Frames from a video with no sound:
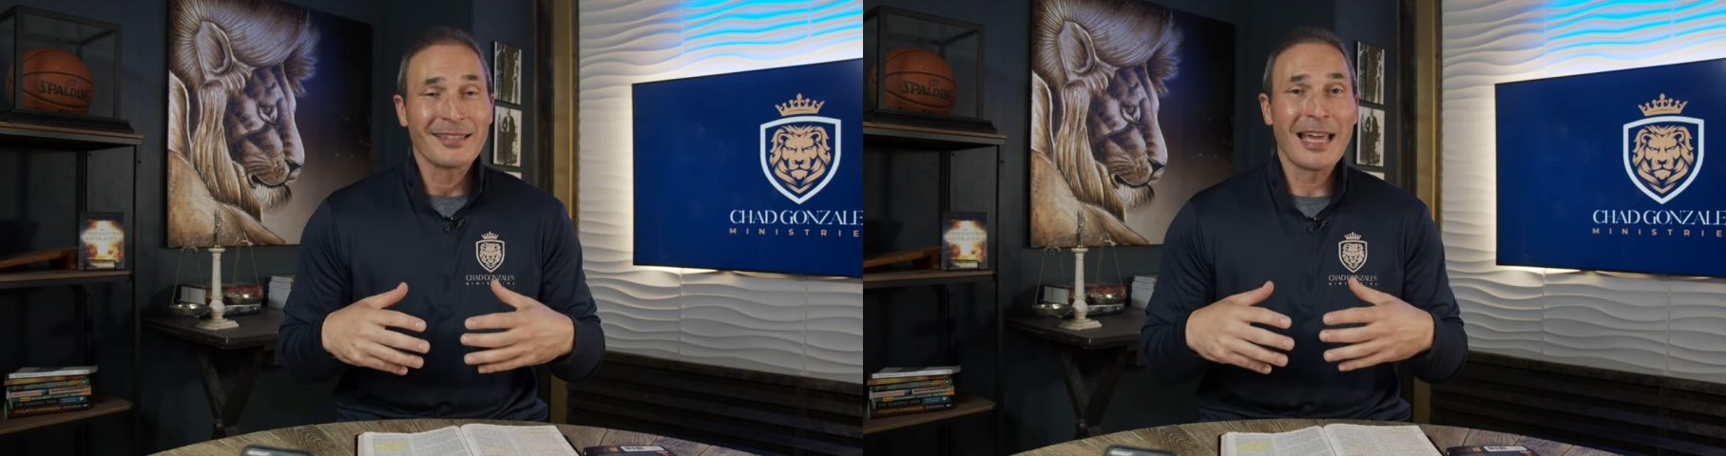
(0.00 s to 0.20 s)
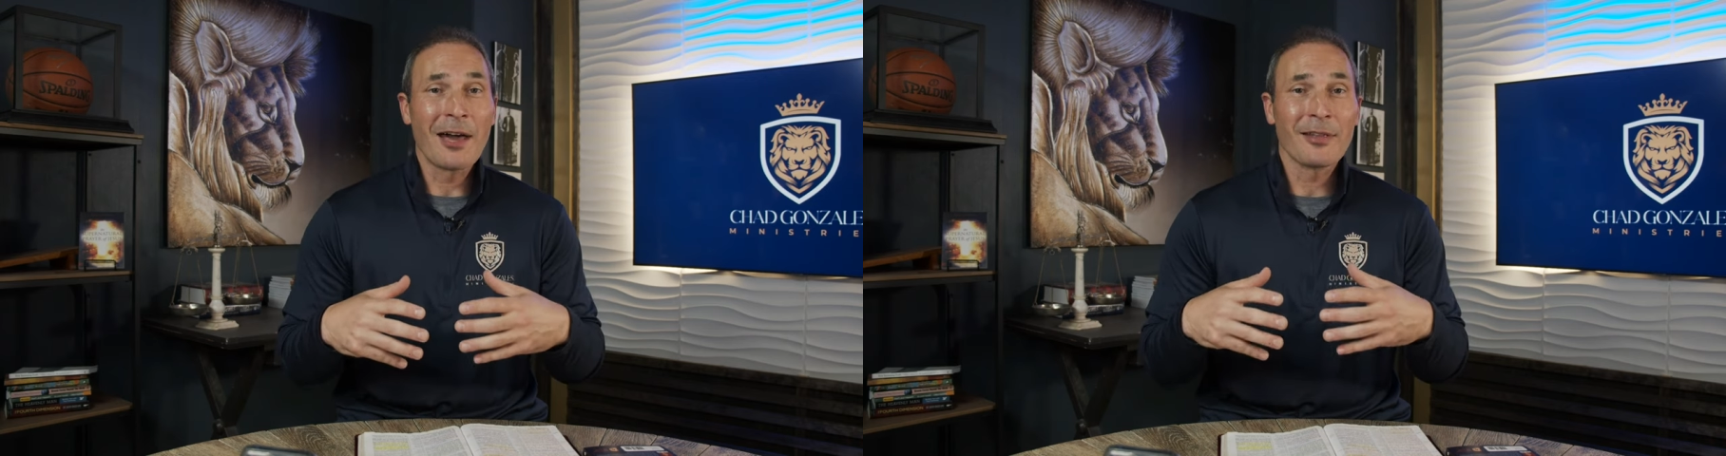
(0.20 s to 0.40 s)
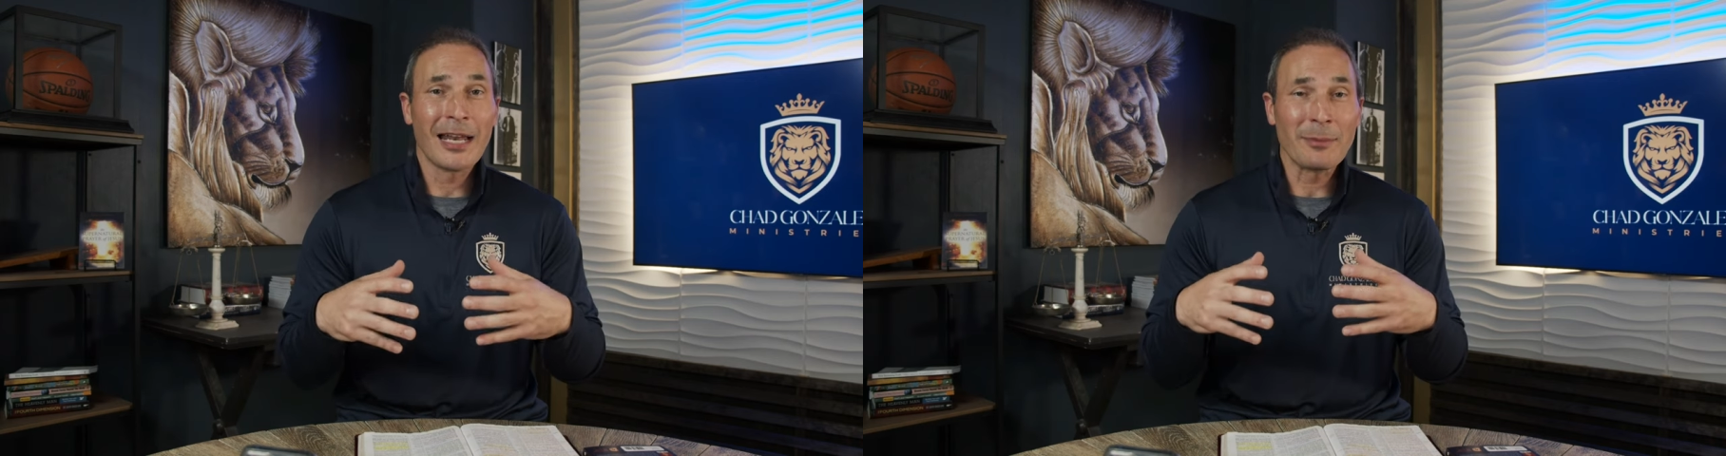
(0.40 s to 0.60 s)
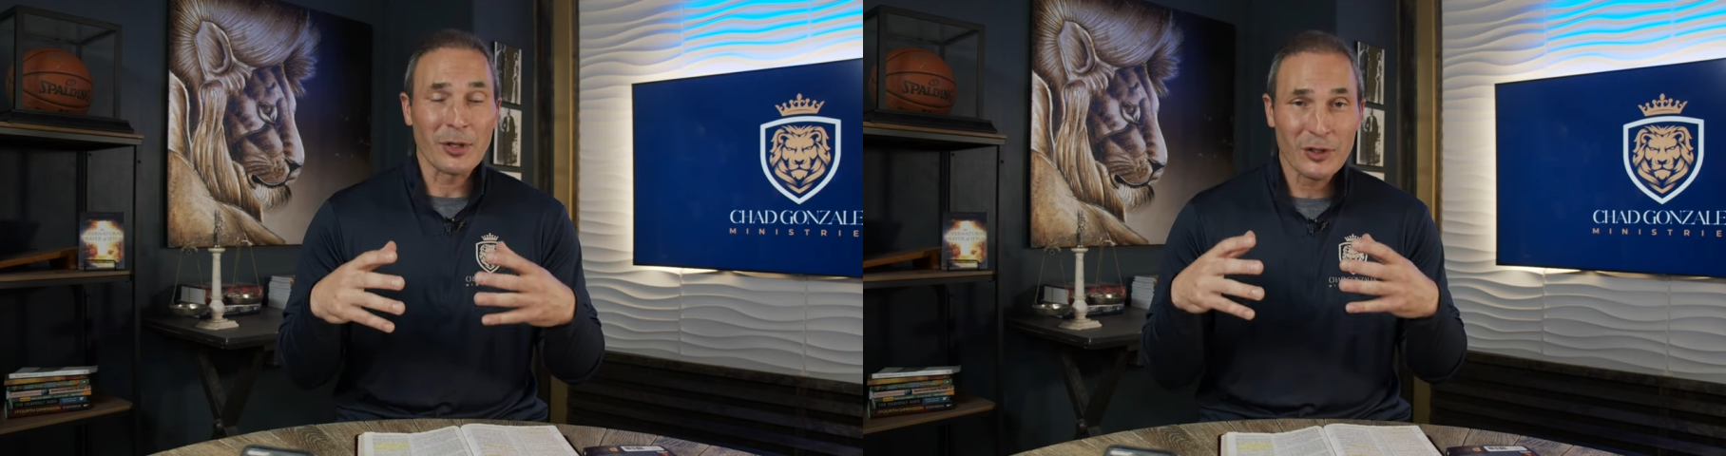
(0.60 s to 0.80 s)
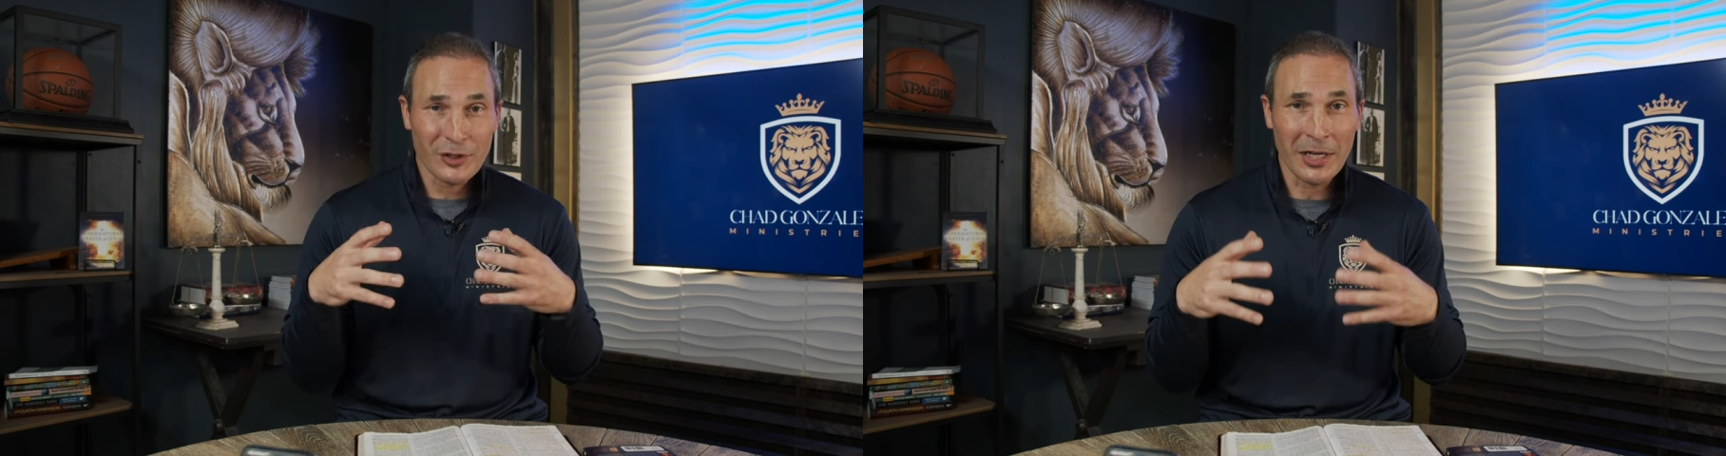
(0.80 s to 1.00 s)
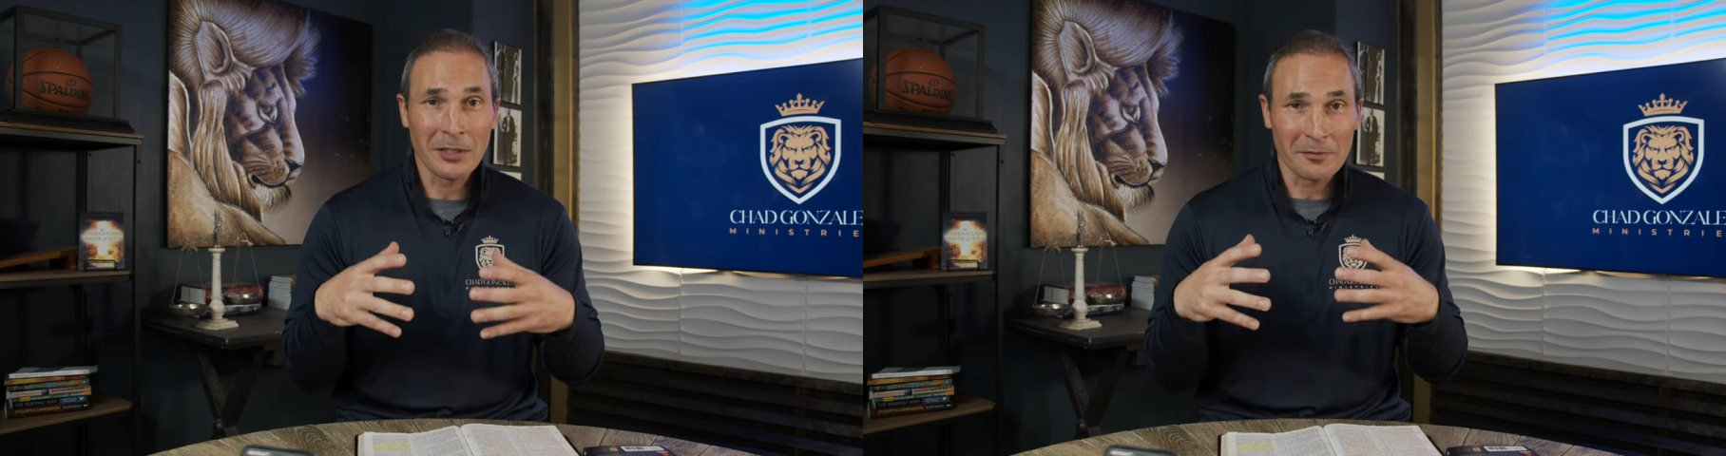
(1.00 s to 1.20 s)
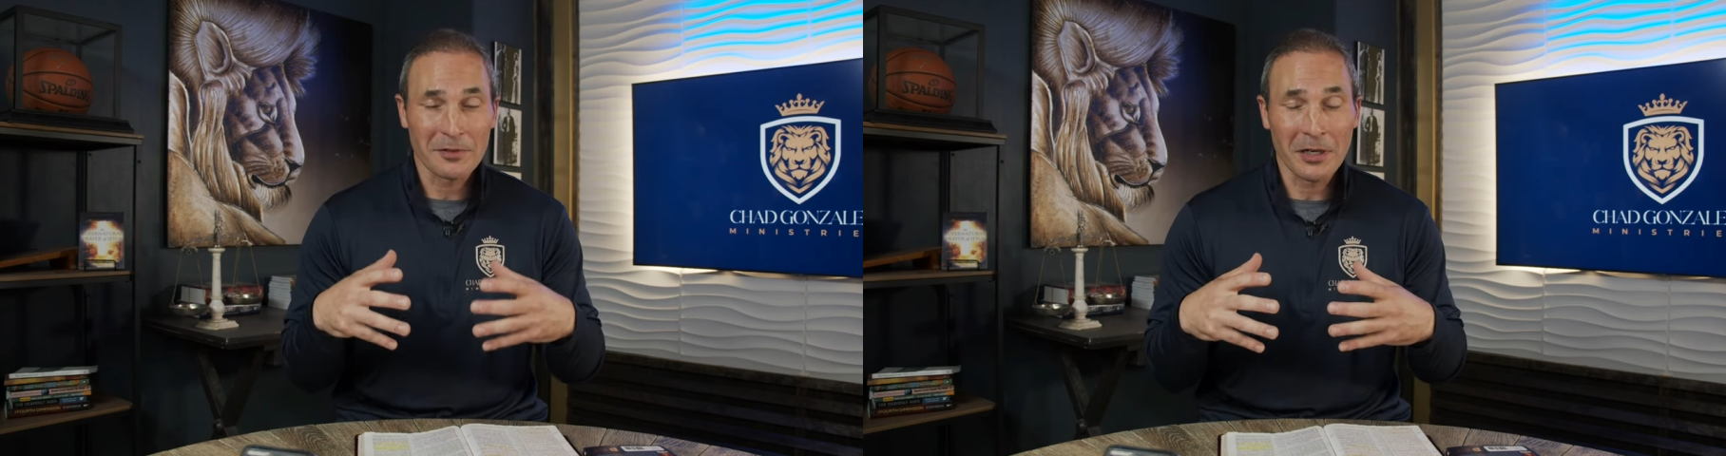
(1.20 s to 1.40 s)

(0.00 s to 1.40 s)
now that I'm a son of